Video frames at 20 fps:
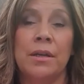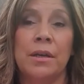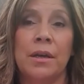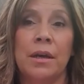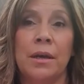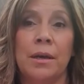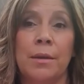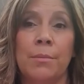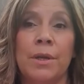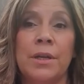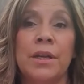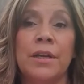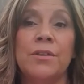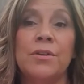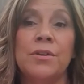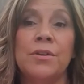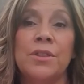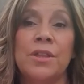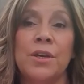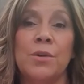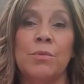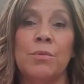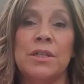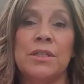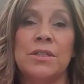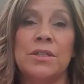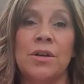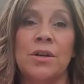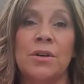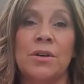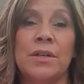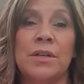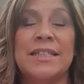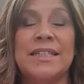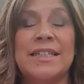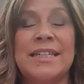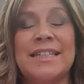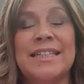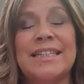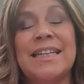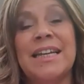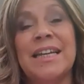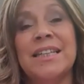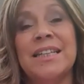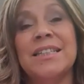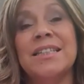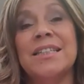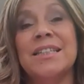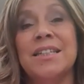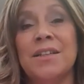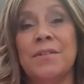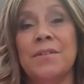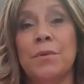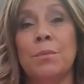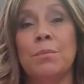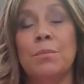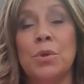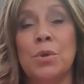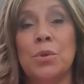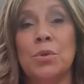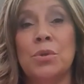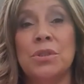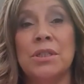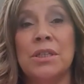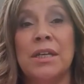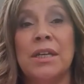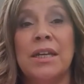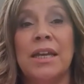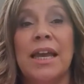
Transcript: um, another thing we saw is the intensity of abuse